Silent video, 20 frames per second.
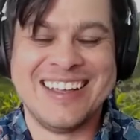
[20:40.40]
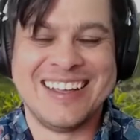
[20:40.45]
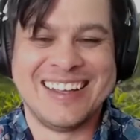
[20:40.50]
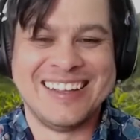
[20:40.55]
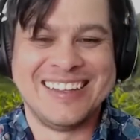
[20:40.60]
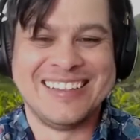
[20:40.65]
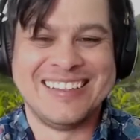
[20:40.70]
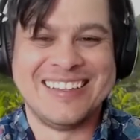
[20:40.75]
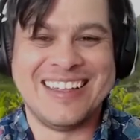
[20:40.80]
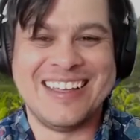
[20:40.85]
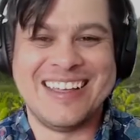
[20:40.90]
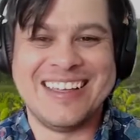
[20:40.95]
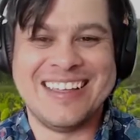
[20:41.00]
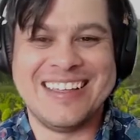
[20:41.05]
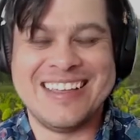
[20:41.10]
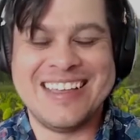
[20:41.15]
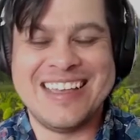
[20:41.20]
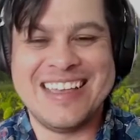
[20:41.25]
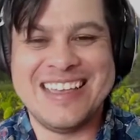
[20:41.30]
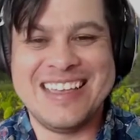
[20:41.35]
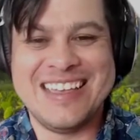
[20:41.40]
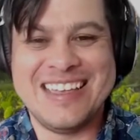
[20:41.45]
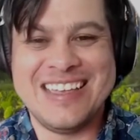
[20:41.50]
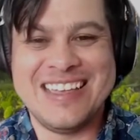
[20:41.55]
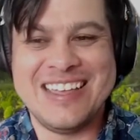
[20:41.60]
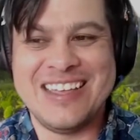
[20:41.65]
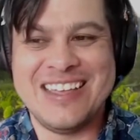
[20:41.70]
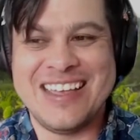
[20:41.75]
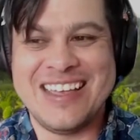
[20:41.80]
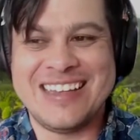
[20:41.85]
the,
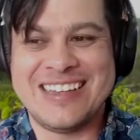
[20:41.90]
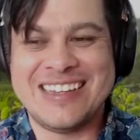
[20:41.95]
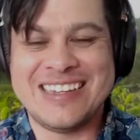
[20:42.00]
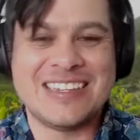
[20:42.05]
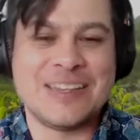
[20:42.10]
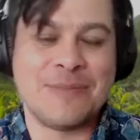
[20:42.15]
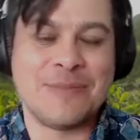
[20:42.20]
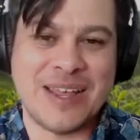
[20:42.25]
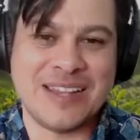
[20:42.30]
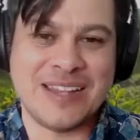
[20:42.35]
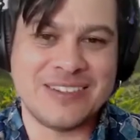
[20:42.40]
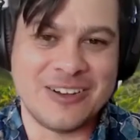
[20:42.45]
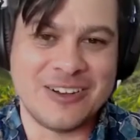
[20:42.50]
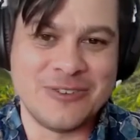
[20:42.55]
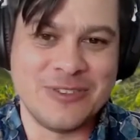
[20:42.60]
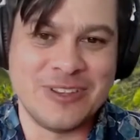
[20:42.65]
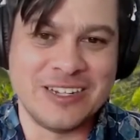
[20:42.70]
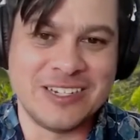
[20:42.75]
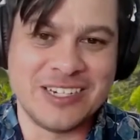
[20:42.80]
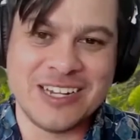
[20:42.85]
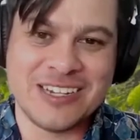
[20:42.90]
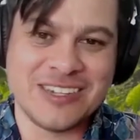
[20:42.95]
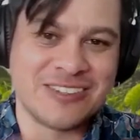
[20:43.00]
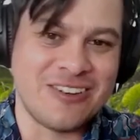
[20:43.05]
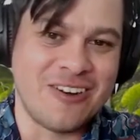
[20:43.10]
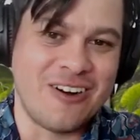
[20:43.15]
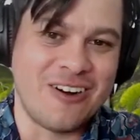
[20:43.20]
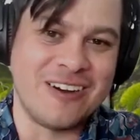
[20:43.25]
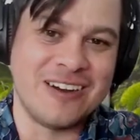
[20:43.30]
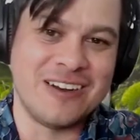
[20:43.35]
it just depends on who the judges
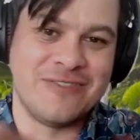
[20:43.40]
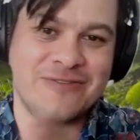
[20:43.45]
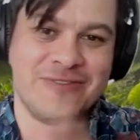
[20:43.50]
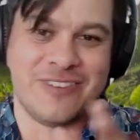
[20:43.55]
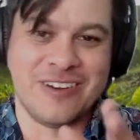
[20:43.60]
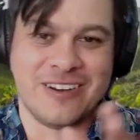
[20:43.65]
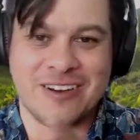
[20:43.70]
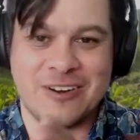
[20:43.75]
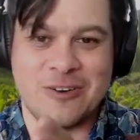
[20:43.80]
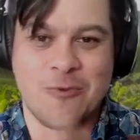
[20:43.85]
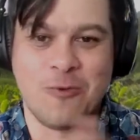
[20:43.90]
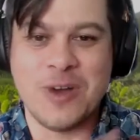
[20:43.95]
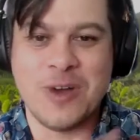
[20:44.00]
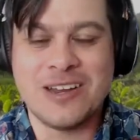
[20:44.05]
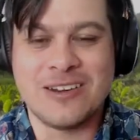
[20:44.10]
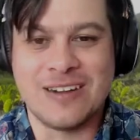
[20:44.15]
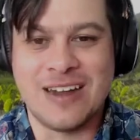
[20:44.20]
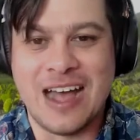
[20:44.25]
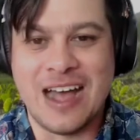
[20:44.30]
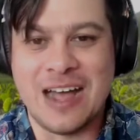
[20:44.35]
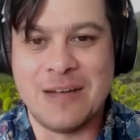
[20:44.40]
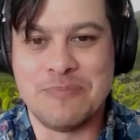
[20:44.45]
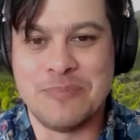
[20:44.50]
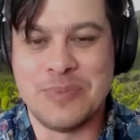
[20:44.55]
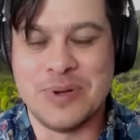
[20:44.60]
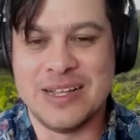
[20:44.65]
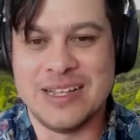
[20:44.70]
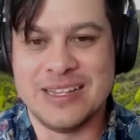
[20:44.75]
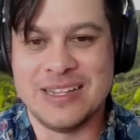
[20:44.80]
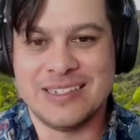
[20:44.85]
are, if you're going to win or not.
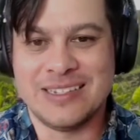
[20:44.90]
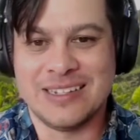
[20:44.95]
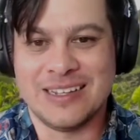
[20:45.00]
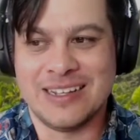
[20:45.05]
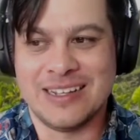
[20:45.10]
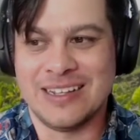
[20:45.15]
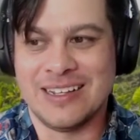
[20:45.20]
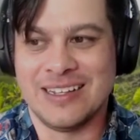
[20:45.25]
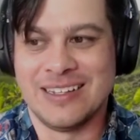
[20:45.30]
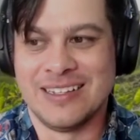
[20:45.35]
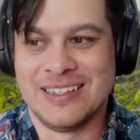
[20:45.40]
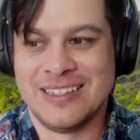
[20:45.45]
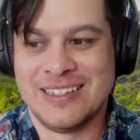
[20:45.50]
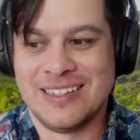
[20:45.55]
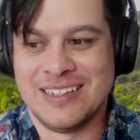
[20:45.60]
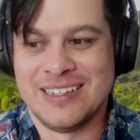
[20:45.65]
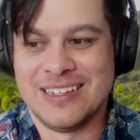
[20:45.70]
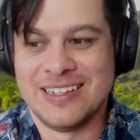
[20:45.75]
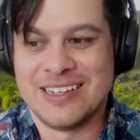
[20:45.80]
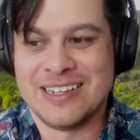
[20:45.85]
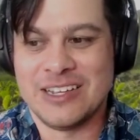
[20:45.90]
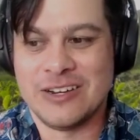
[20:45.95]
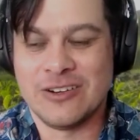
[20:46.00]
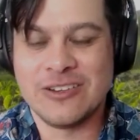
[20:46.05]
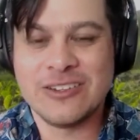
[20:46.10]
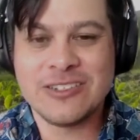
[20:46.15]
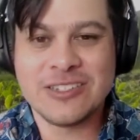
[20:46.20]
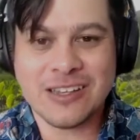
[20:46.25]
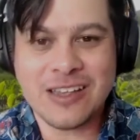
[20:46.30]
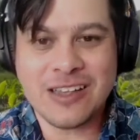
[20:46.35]
But, you know,
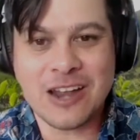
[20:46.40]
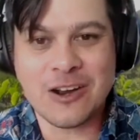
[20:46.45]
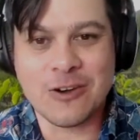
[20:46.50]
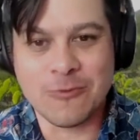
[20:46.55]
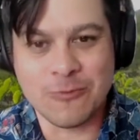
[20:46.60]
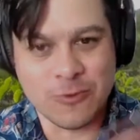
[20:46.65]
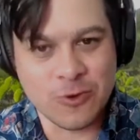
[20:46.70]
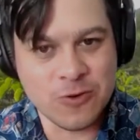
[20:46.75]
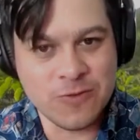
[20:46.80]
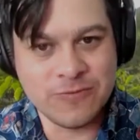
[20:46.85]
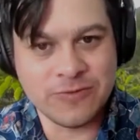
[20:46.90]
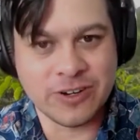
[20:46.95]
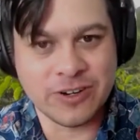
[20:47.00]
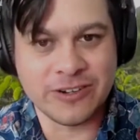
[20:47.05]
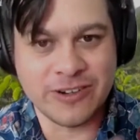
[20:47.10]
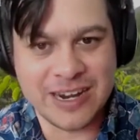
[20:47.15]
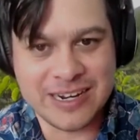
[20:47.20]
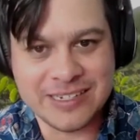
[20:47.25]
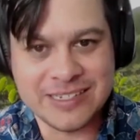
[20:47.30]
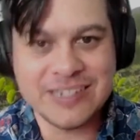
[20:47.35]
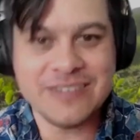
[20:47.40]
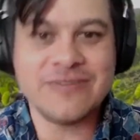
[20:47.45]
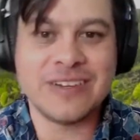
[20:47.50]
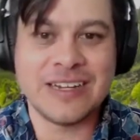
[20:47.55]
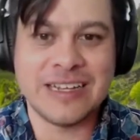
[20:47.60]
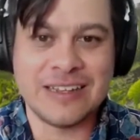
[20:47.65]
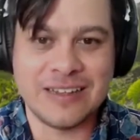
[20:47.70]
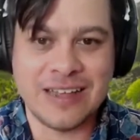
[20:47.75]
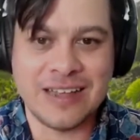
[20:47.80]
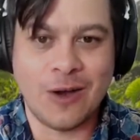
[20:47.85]
there's a lot of room for creativity
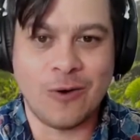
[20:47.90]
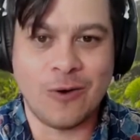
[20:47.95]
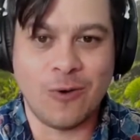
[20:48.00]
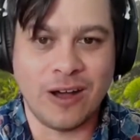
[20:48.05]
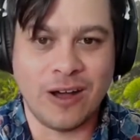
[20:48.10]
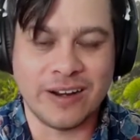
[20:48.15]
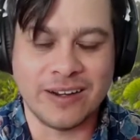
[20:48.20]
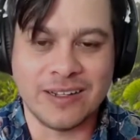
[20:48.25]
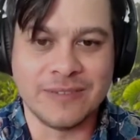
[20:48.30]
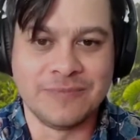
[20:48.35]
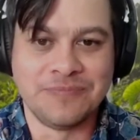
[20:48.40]
in the Awana.